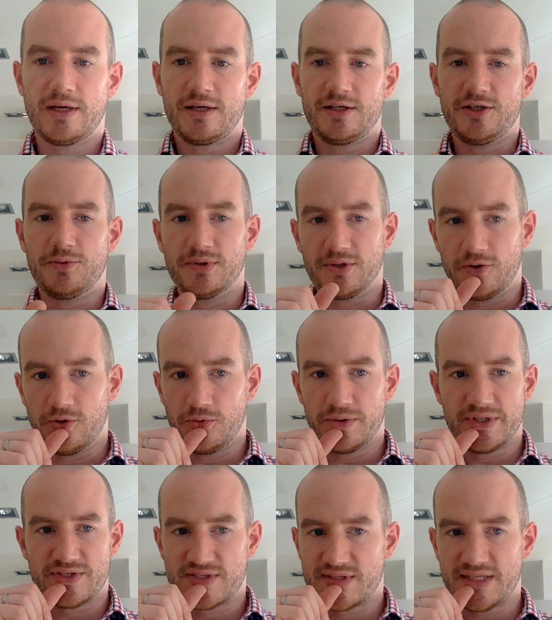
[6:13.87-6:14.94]
You will
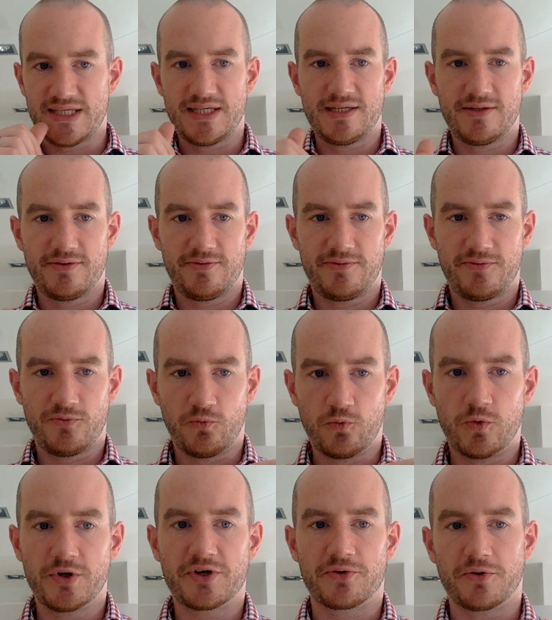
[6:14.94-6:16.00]
always see
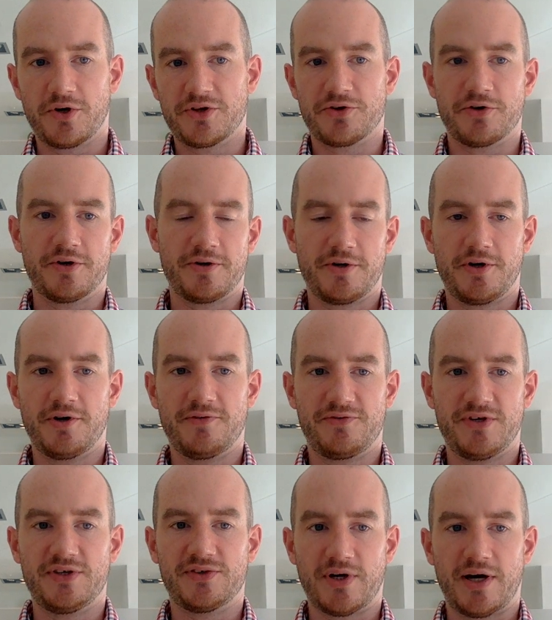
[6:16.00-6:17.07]
one or other of
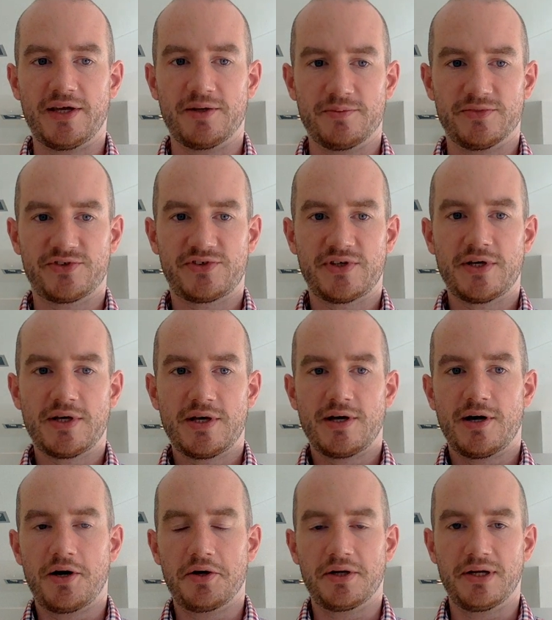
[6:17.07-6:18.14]
these items
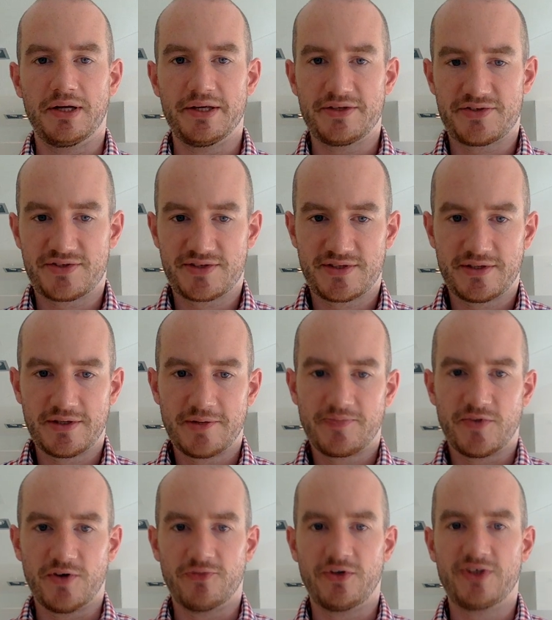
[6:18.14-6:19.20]
on a list
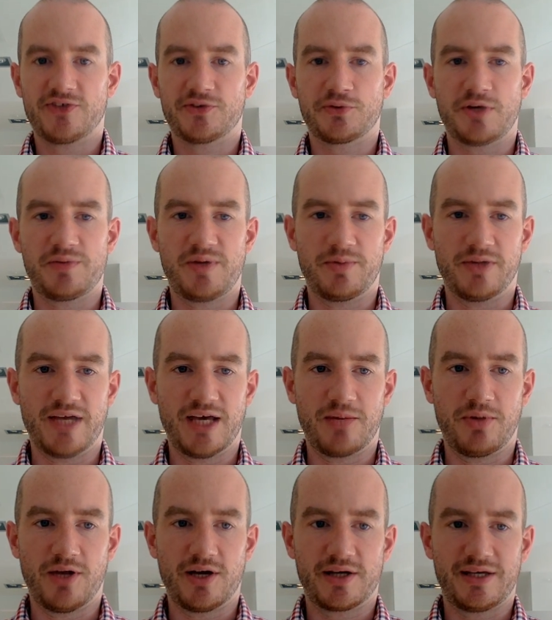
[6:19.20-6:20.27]
of reasons why people ad
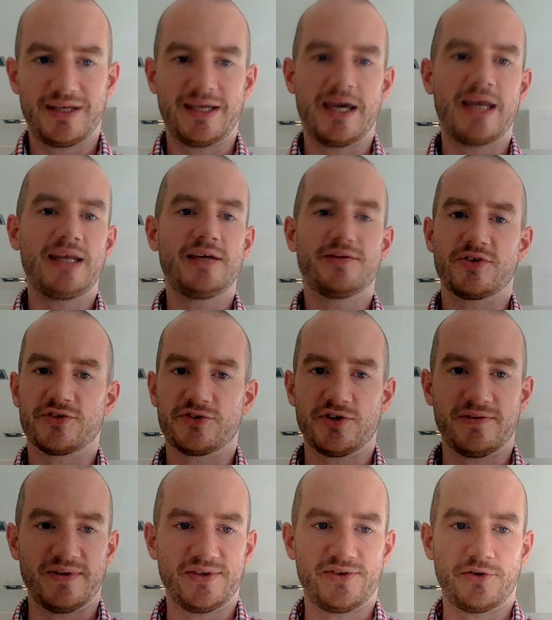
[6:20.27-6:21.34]
block in any of the
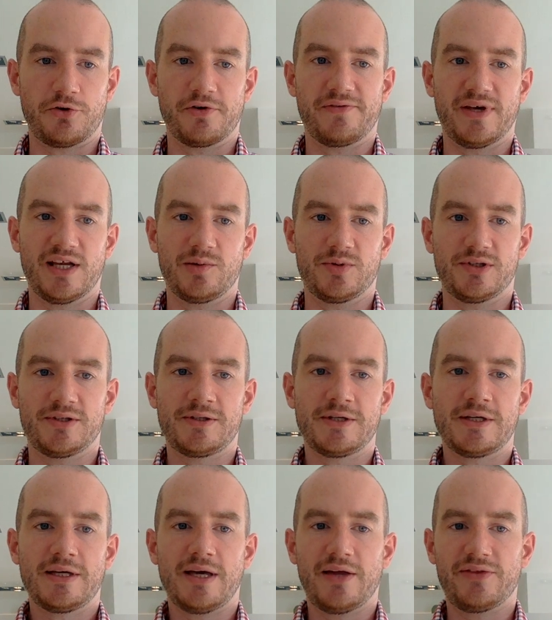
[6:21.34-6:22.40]
surveys that are available,
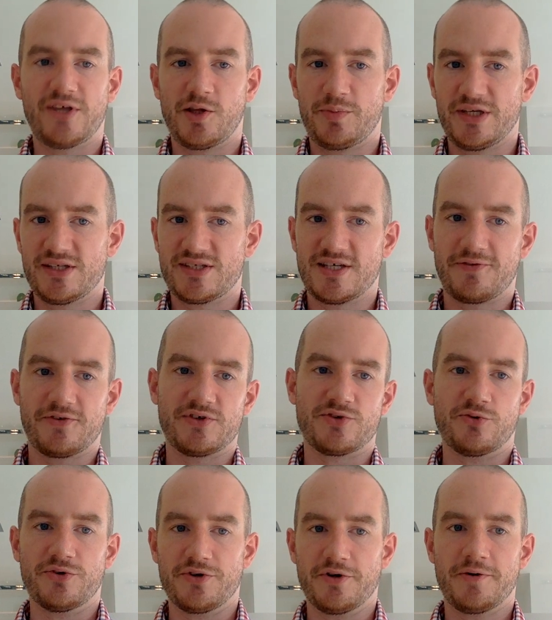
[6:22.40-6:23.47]
and they'll be in different
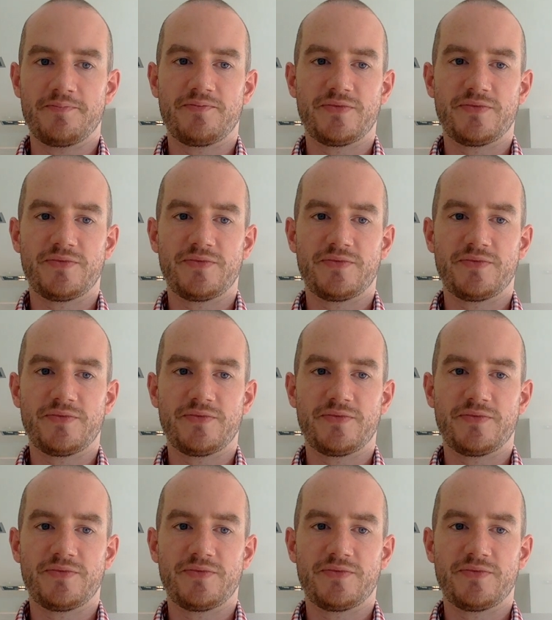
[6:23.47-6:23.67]
order.